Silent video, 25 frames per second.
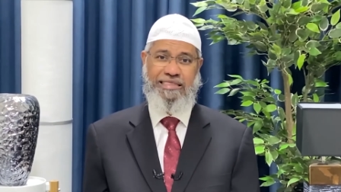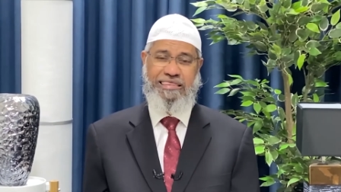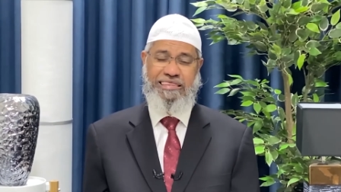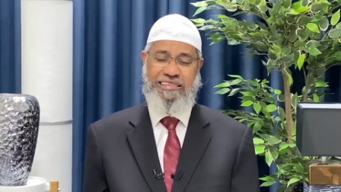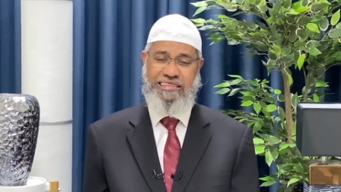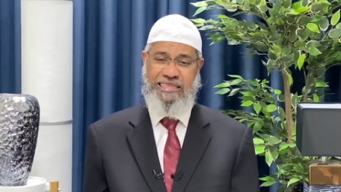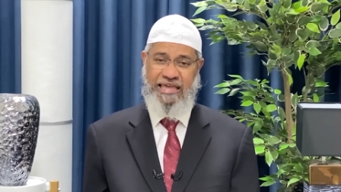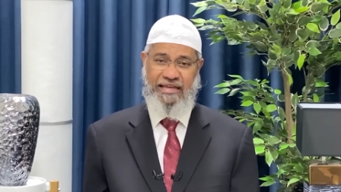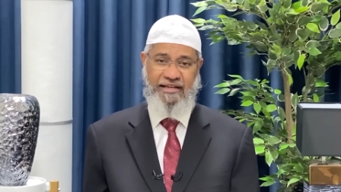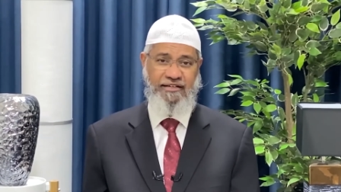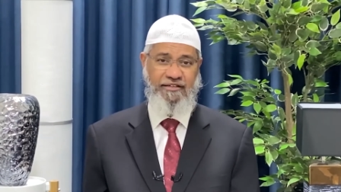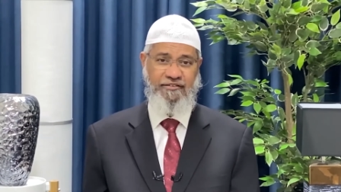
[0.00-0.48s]

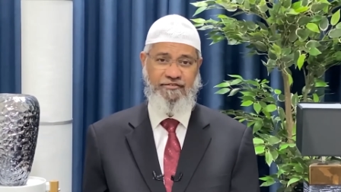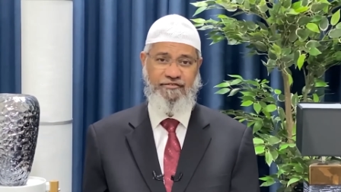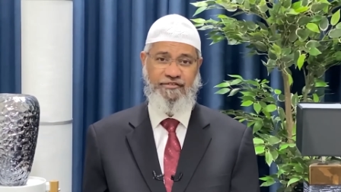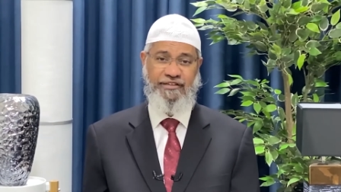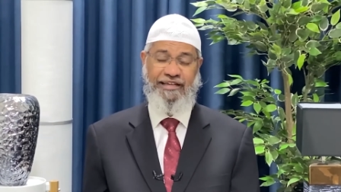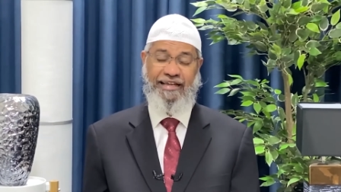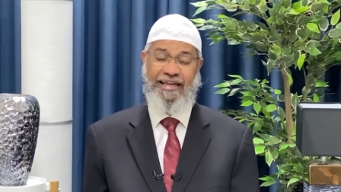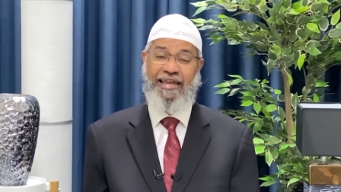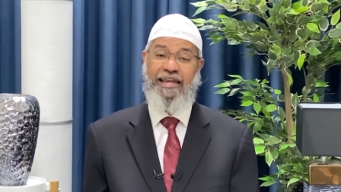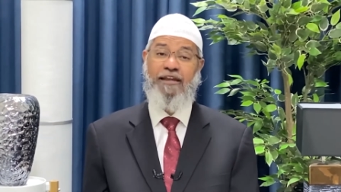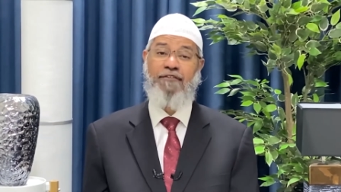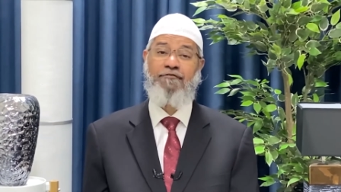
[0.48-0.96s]
things
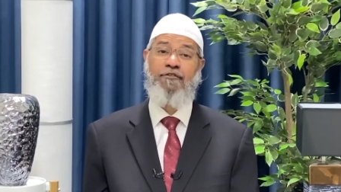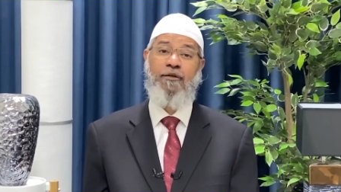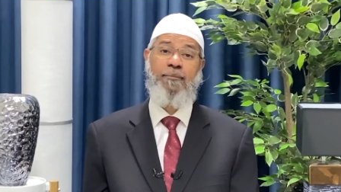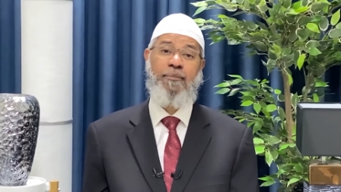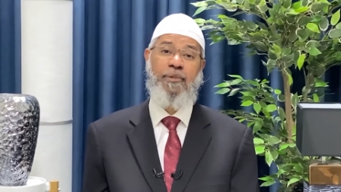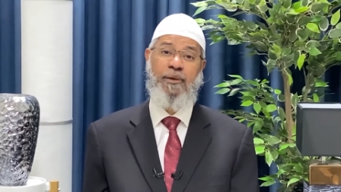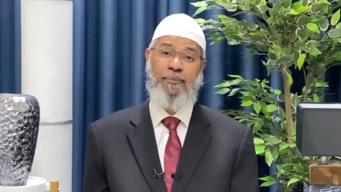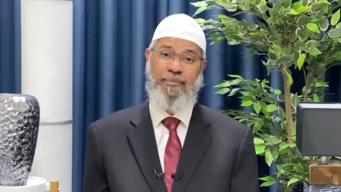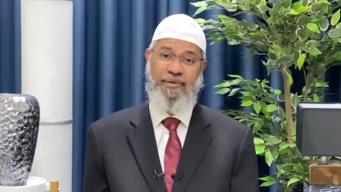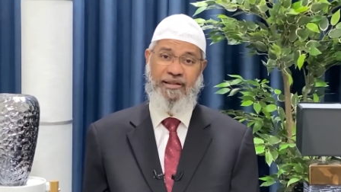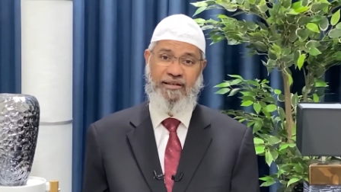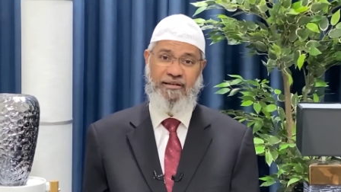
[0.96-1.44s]

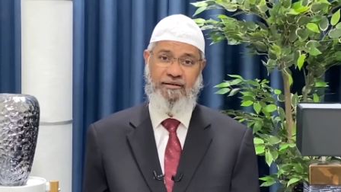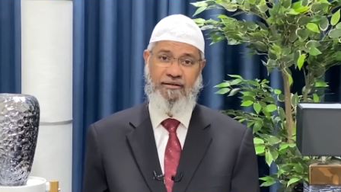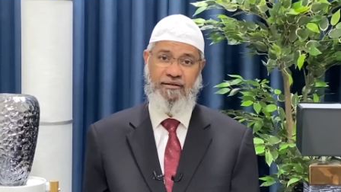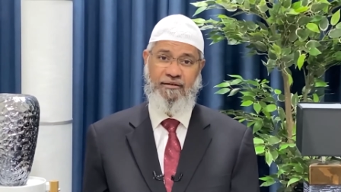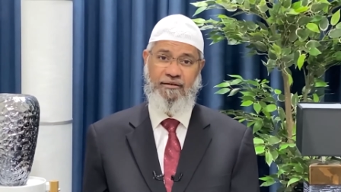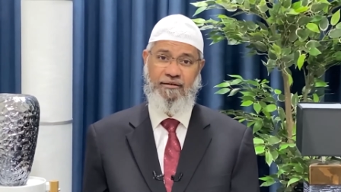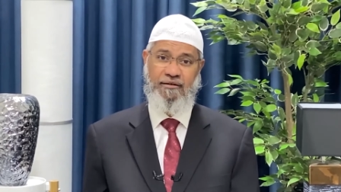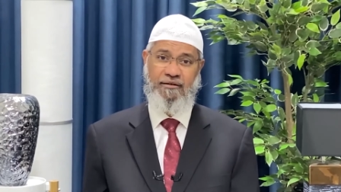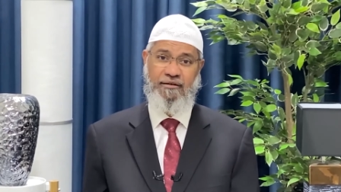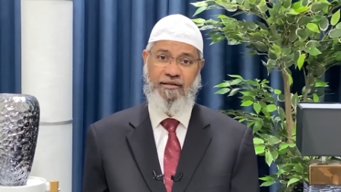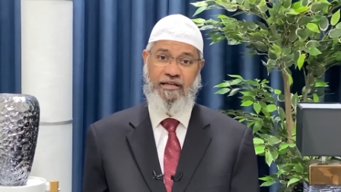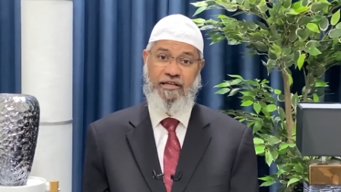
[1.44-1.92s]
inflammable
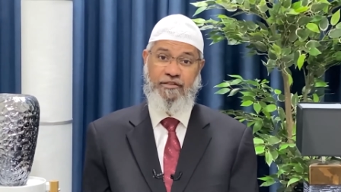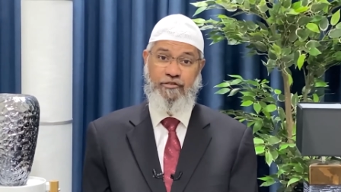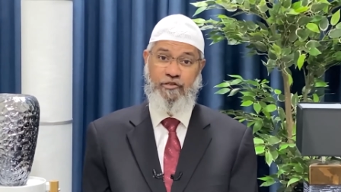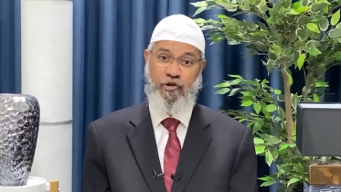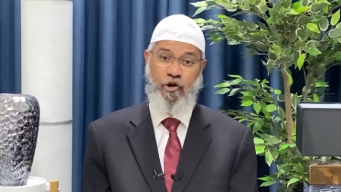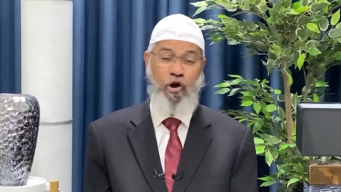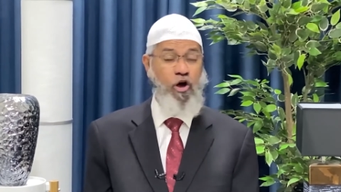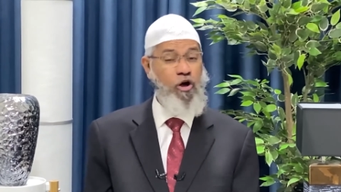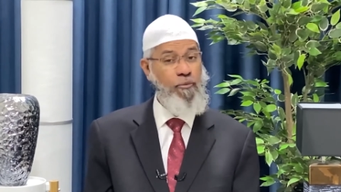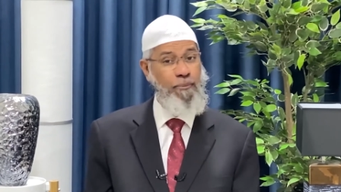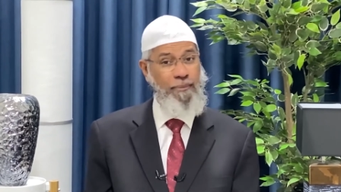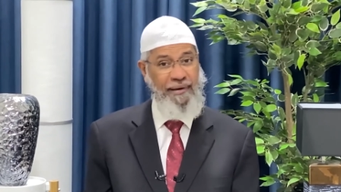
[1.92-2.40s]
in the
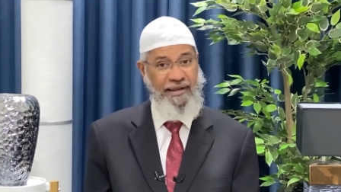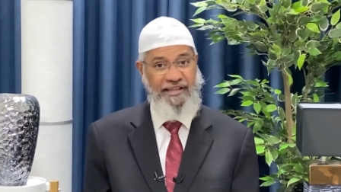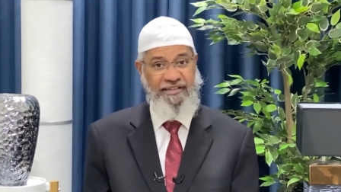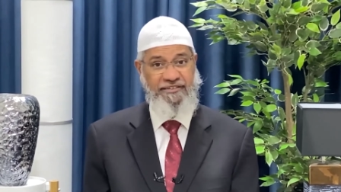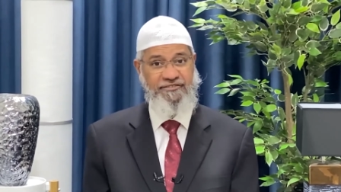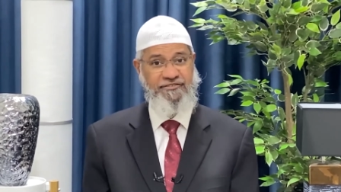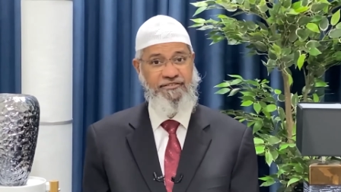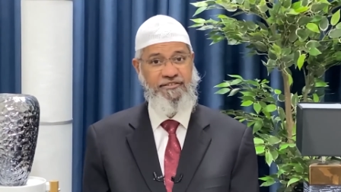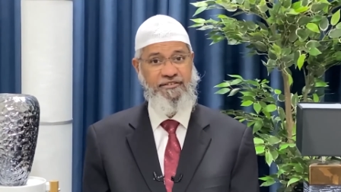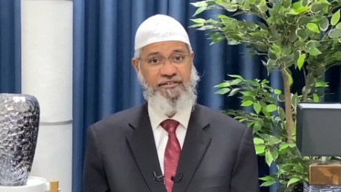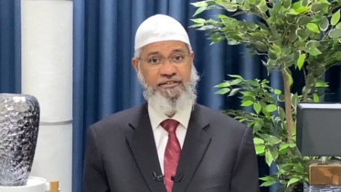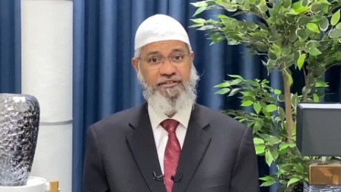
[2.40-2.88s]
wrong
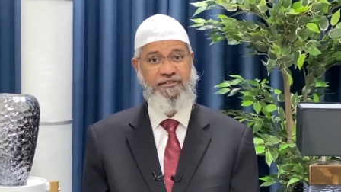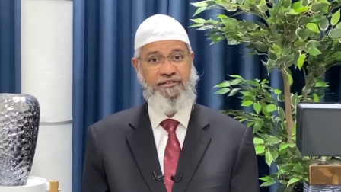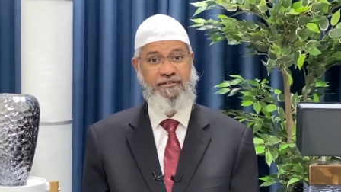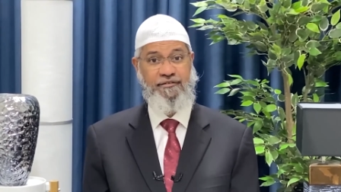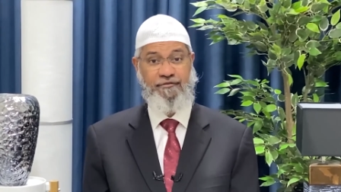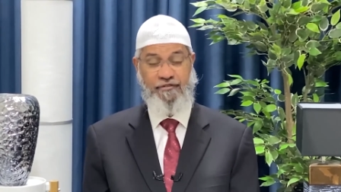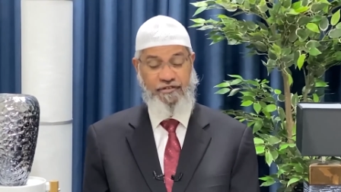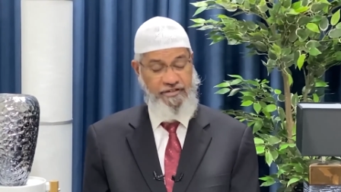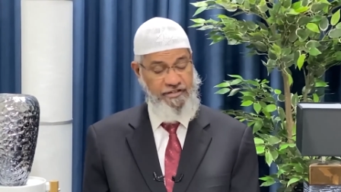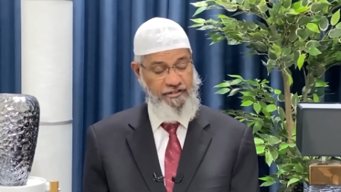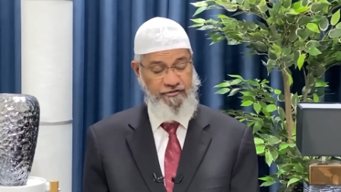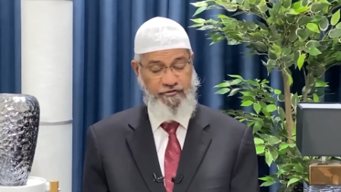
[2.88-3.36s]
place,
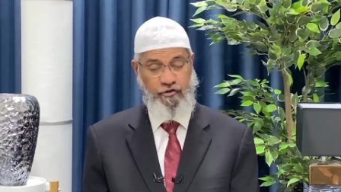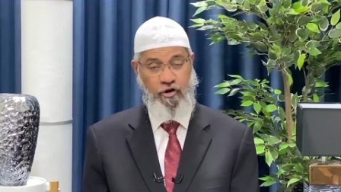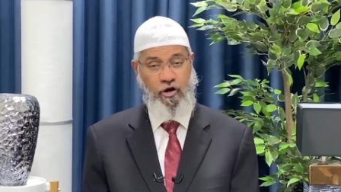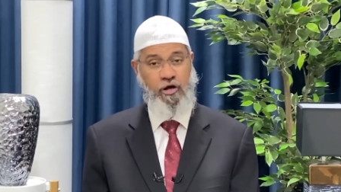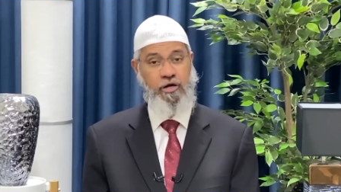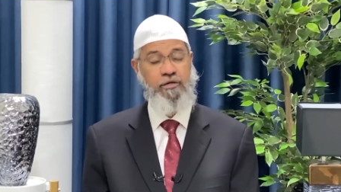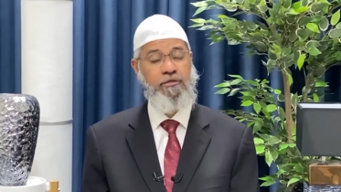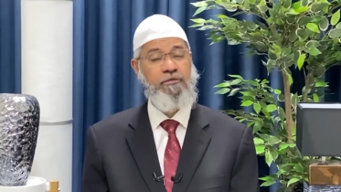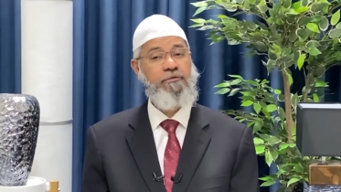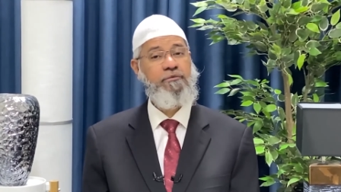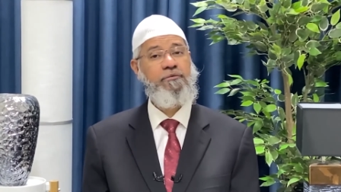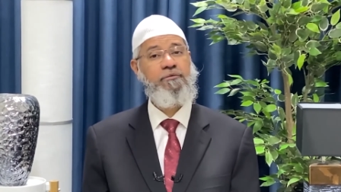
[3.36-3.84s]
which is
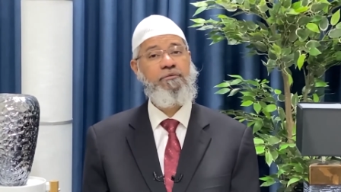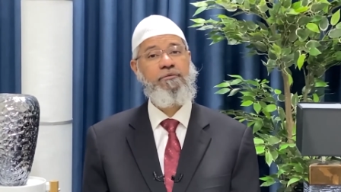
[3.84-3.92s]
wrong.